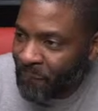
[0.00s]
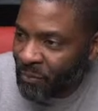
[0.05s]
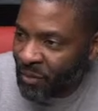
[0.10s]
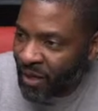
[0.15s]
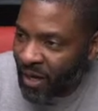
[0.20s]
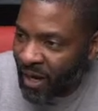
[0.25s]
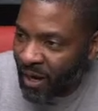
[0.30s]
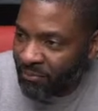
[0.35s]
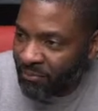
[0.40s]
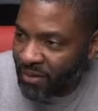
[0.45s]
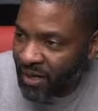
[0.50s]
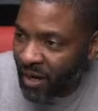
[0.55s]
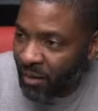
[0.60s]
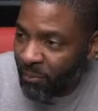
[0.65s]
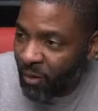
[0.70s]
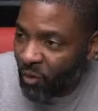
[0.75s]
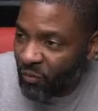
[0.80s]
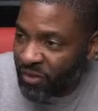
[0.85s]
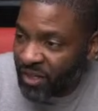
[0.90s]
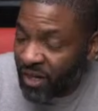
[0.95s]
I'm
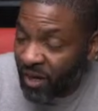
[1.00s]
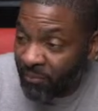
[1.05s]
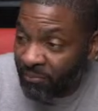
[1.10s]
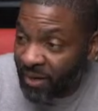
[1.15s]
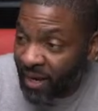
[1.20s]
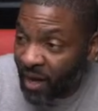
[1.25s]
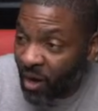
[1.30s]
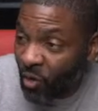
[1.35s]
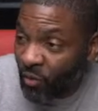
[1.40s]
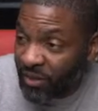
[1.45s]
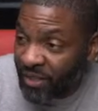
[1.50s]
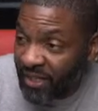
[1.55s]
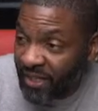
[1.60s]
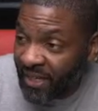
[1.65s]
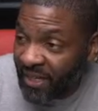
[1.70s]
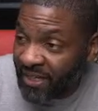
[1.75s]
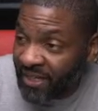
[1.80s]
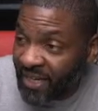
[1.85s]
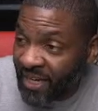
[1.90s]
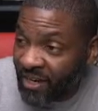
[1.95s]
over here, I'm logging
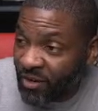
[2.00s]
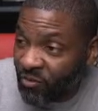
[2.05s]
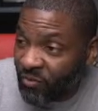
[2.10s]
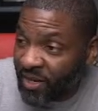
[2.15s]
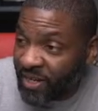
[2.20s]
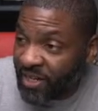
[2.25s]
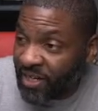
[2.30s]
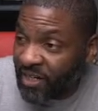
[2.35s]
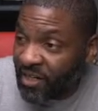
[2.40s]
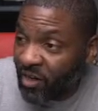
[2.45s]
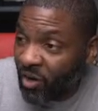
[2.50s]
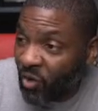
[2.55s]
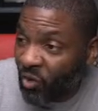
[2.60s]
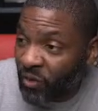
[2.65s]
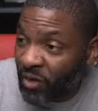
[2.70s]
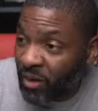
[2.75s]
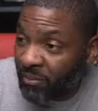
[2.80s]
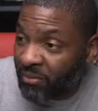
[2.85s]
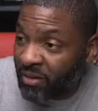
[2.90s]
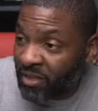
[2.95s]
in, getting ready to load
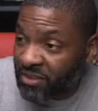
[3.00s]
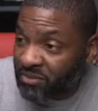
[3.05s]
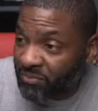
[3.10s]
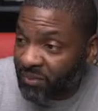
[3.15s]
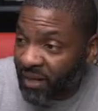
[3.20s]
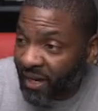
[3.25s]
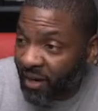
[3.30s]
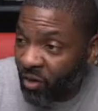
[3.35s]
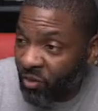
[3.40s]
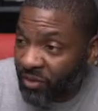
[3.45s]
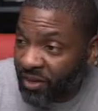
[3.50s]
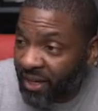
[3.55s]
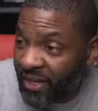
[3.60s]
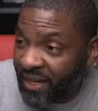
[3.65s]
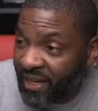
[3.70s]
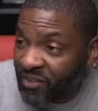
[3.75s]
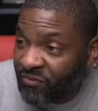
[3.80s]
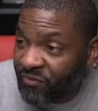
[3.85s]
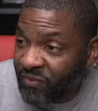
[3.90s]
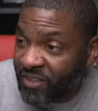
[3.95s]
up because I'm like, okay,
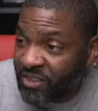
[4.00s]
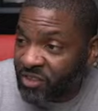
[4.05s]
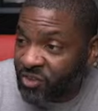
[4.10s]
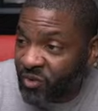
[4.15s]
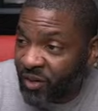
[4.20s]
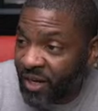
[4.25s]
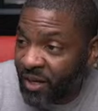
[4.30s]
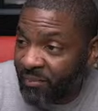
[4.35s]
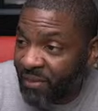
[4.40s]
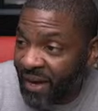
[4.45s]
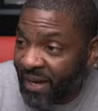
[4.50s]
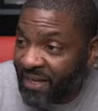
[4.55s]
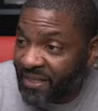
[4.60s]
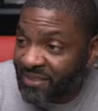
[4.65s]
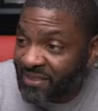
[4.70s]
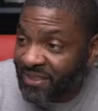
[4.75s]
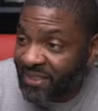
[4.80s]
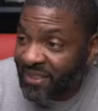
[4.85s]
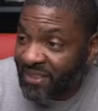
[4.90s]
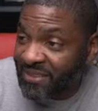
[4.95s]
it's from the trade back
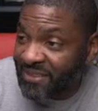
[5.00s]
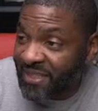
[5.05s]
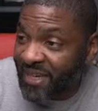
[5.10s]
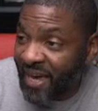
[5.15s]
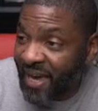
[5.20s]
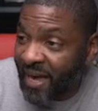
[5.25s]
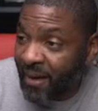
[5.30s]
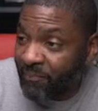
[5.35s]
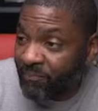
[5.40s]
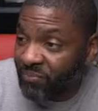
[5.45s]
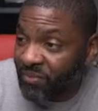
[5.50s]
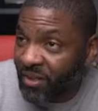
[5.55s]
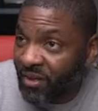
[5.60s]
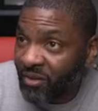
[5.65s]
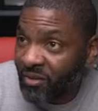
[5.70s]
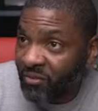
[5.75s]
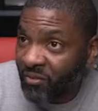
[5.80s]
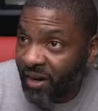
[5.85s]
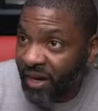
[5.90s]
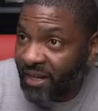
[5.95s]
into this gap,
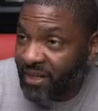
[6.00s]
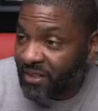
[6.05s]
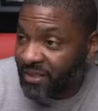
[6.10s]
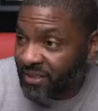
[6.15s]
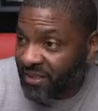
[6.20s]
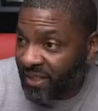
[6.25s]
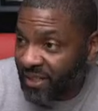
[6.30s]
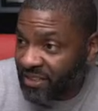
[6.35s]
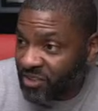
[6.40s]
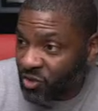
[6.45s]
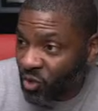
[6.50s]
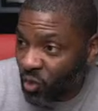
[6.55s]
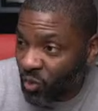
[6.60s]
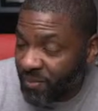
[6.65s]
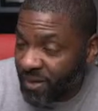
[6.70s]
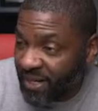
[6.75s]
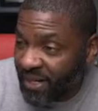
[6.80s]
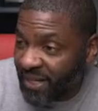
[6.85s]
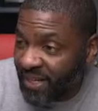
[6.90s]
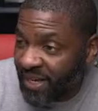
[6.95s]
right? These
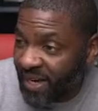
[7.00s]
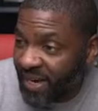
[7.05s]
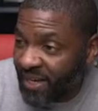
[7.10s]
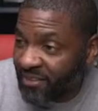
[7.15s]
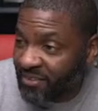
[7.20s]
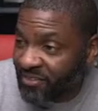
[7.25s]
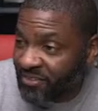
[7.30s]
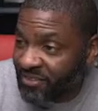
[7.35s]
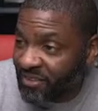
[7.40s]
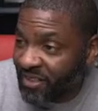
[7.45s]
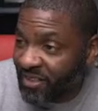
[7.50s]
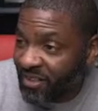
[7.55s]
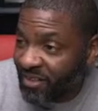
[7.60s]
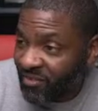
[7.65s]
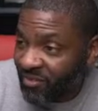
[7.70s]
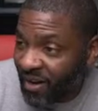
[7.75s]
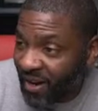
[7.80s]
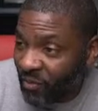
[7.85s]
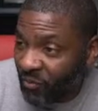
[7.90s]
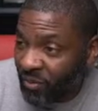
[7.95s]
2-minute candles,
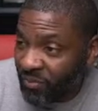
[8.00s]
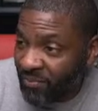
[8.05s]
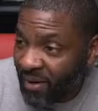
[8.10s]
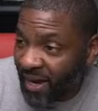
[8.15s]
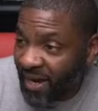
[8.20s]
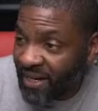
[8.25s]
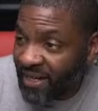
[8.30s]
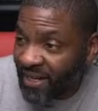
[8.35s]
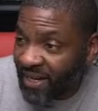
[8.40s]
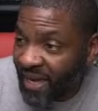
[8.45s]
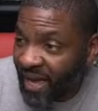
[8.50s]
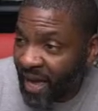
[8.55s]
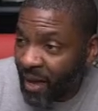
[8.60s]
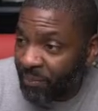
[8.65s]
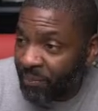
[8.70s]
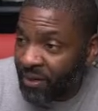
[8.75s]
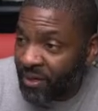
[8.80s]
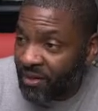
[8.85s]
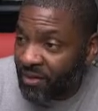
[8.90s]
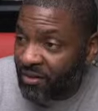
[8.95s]
right? We made the gap
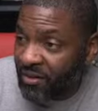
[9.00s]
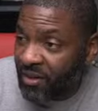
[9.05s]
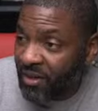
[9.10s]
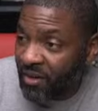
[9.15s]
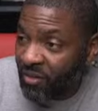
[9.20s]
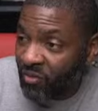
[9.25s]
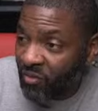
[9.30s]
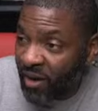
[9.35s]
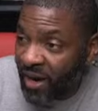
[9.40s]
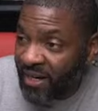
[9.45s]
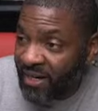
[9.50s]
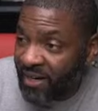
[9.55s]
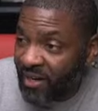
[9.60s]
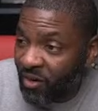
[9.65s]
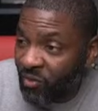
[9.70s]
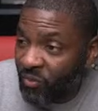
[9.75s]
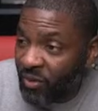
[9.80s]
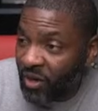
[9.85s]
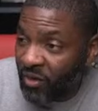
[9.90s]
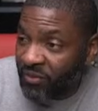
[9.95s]
here, right there.
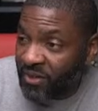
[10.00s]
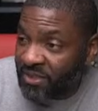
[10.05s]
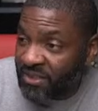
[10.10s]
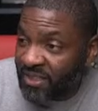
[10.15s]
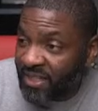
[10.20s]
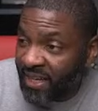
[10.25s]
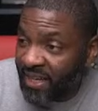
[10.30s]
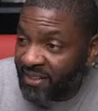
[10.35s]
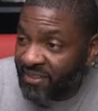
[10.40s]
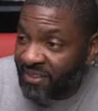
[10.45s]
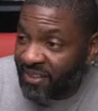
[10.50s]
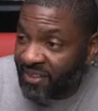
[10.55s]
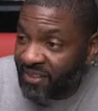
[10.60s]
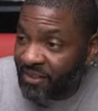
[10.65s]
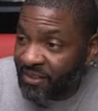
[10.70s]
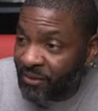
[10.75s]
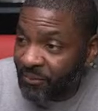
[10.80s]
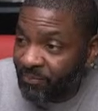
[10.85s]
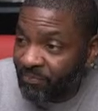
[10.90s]
We on this candle here.